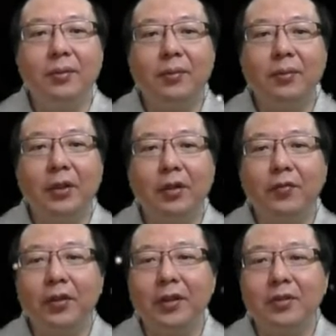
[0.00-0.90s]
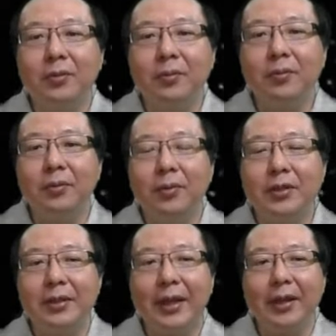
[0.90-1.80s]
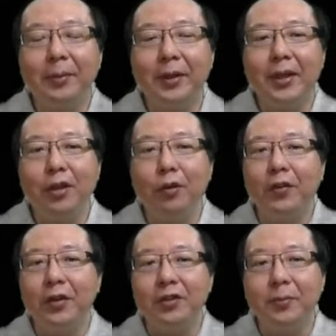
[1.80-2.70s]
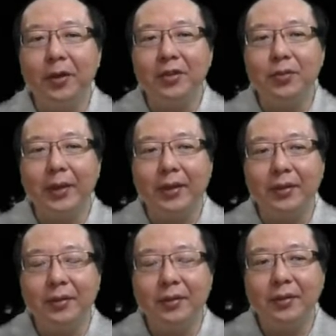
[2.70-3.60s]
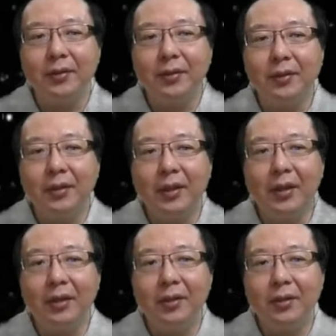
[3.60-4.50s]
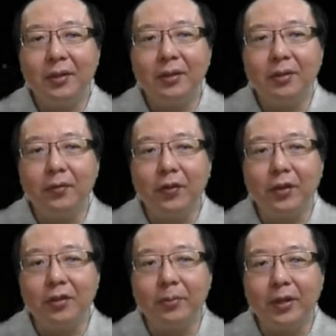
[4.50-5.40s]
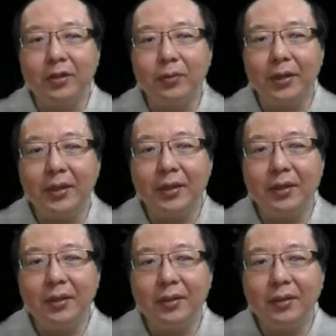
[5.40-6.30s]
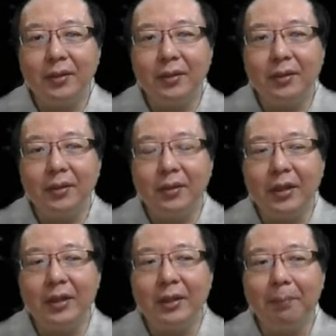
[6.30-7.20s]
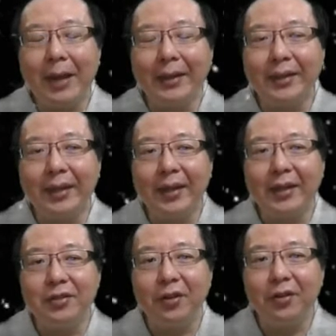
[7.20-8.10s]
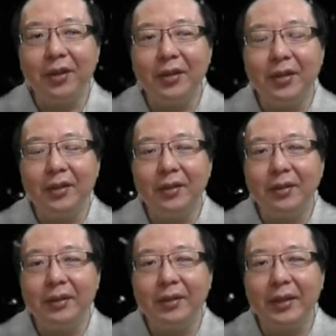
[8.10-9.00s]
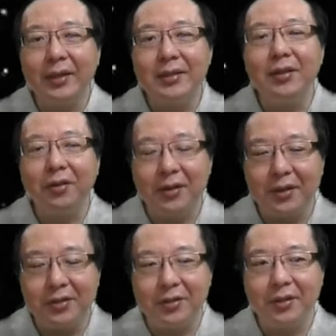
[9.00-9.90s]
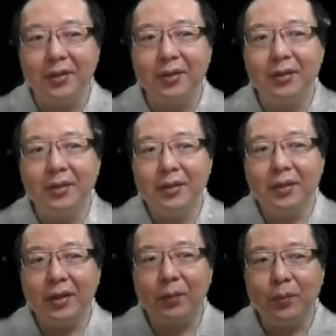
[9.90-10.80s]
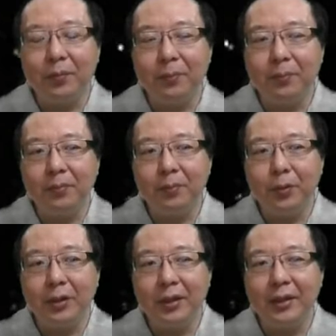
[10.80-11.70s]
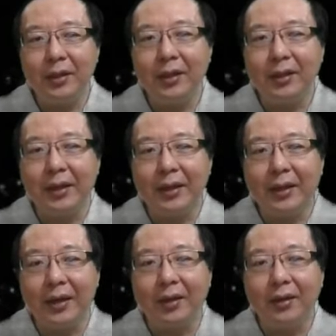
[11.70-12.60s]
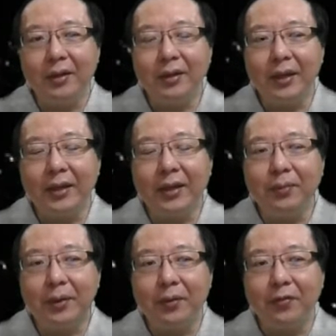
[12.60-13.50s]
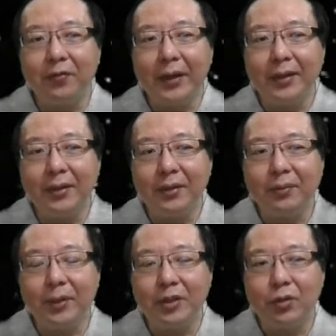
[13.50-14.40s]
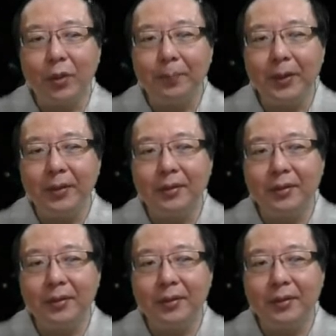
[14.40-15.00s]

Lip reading: we look for this. We start at the beginning, look for the smallest one. Okay, look for the smallest one here in the part that isn't already sorted, and we put it in car. And then when we find it, we swap it.